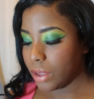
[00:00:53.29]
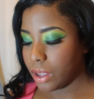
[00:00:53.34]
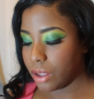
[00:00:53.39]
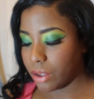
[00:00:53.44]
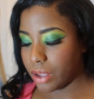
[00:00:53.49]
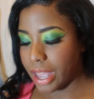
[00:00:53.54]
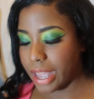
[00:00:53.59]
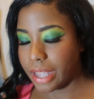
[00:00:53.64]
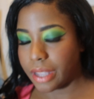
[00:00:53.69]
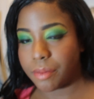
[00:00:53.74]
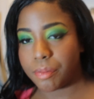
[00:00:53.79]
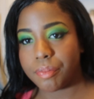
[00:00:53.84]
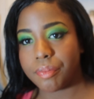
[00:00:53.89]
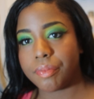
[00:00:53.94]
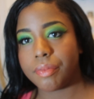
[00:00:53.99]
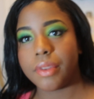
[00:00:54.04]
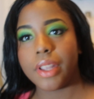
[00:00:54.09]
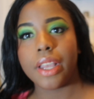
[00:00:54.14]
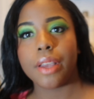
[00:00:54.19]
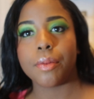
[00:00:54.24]
Okay,
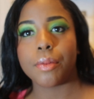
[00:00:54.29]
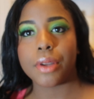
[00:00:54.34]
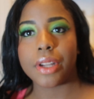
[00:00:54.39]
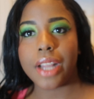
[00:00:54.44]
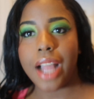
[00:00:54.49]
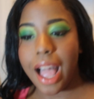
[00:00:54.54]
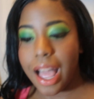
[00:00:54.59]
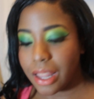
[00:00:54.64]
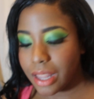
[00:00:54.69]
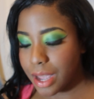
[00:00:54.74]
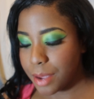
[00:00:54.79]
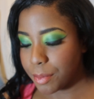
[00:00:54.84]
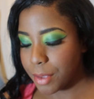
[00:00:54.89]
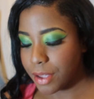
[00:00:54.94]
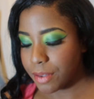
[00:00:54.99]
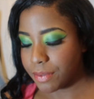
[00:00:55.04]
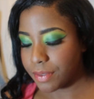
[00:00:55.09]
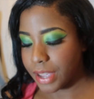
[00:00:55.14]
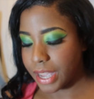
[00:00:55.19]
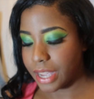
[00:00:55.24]
I'm gonna highlight
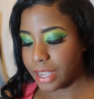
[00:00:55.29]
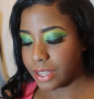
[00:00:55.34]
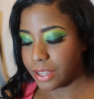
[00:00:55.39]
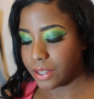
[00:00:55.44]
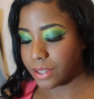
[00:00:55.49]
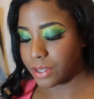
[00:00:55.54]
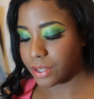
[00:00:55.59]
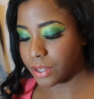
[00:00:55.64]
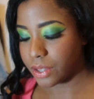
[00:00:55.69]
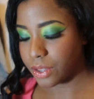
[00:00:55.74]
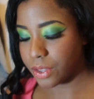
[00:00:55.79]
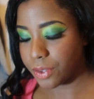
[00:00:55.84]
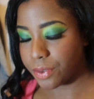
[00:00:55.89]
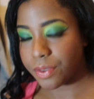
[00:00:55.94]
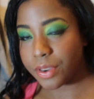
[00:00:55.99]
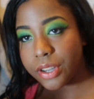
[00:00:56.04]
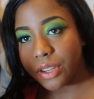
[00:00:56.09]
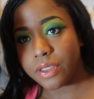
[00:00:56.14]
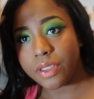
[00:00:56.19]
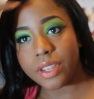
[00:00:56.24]
my face. The
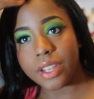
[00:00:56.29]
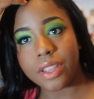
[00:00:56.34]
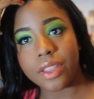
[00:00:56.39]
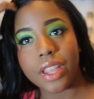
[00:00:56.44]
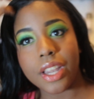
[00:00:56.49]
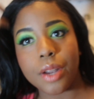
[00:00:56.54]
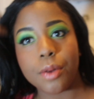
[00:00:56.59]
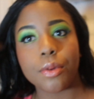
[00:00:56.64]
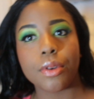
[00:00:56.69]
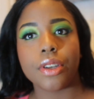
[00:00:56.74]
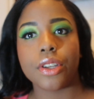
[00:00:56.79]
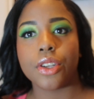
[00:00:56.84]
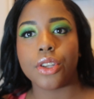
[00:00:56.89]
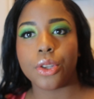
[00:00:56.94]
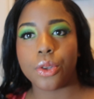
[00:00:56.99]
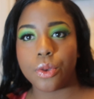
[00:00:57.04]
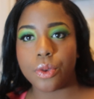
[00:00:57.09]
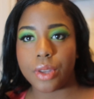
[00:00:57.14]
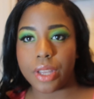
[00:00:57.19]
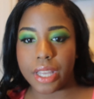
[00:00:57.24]
first thing that I'm gonna
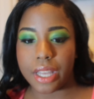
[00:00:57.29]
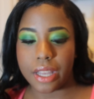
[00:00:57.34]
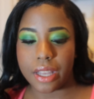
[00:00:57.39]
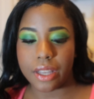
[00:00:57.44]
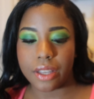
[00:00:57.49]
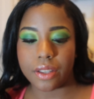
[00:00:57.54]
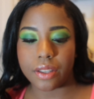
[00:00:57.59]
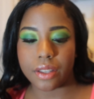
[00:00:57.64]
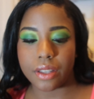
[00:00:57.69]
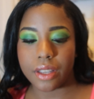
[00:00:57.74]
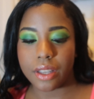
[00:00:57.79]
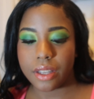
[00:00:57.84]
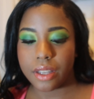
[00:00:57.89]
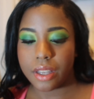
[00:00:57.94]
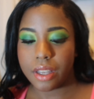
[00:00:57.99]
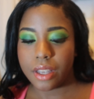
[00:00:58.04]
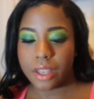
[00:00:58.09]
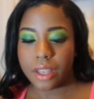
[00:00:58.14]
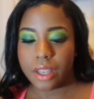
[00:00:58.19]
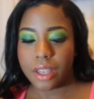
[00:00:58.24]
do is
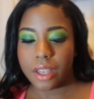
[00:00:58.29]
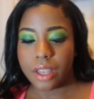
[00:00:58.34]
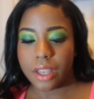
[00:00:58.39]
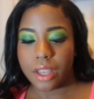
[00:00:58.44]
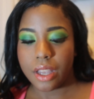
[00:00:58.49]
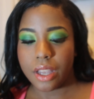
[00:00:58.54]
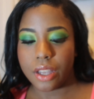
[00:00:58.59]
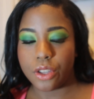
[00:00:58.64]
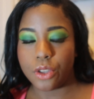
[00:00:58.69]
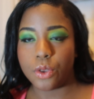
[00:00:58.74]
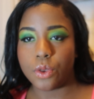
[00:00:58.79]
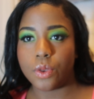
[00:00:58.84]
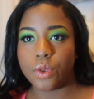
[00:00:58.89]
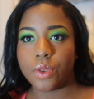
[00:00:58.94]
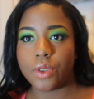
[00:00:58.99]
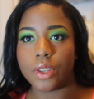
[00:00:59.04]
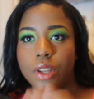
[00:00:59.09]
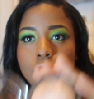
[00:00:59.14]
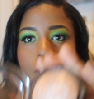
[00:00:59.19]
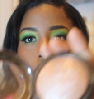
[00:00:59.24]

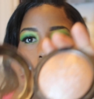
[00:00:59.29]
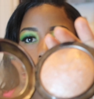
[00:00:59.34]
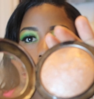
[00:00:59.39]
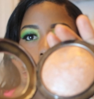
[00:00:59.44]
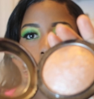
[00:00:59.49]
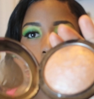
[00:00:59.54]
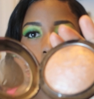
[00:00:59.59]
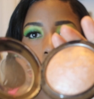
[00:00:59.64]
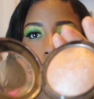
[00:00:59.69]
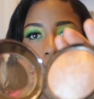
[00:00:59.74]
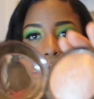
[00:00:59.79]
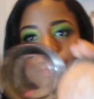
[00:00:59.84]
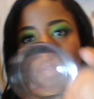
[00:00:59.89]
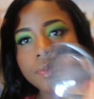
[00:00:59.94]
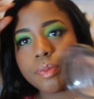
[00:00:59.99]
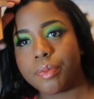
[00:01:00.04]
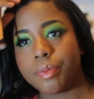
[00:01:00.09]
use Global Glow,